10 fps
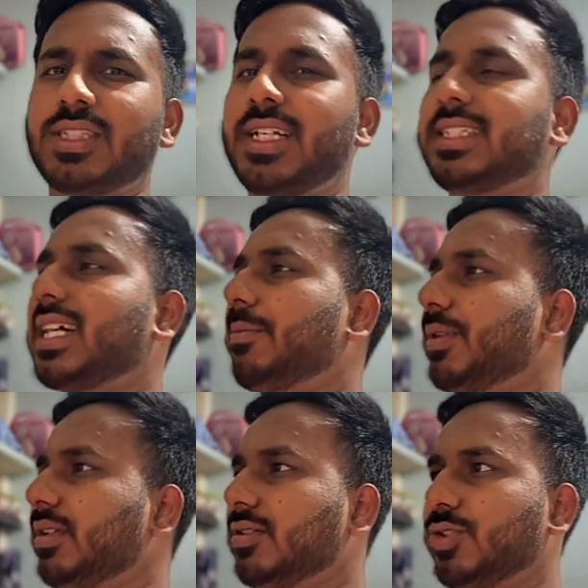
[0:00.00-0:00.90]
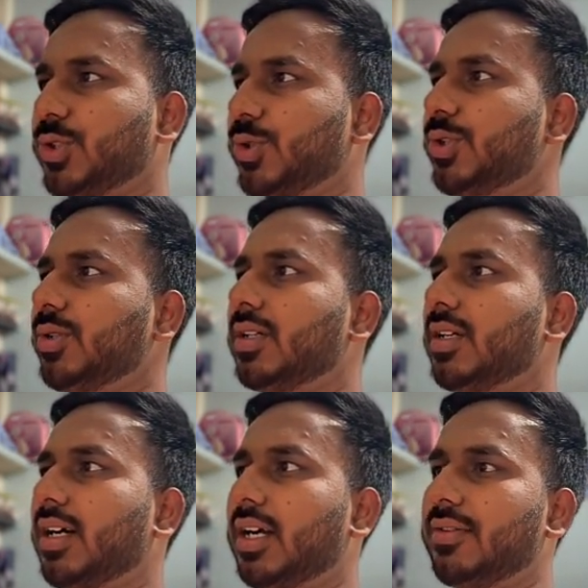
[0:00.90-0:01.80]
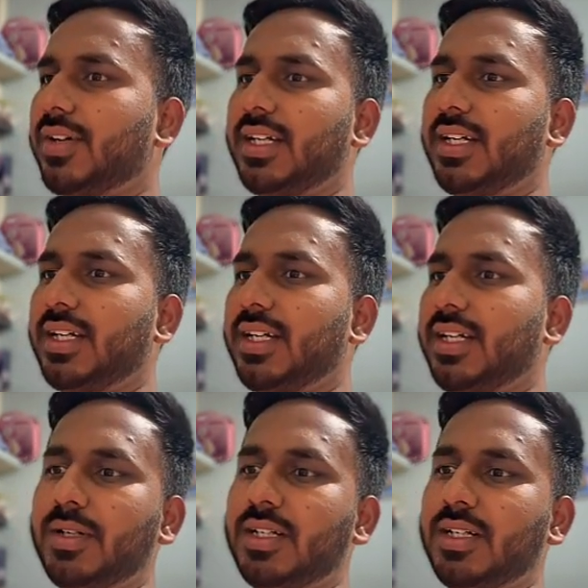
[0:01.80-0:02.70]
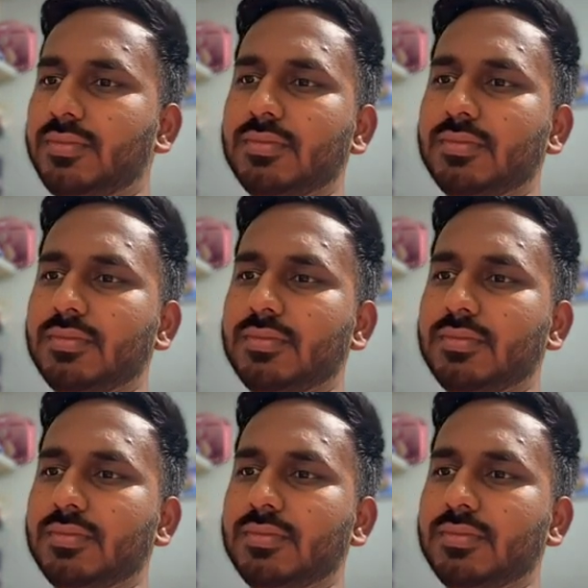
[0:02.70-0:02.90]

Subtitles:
example to show you, and if I hit the run button,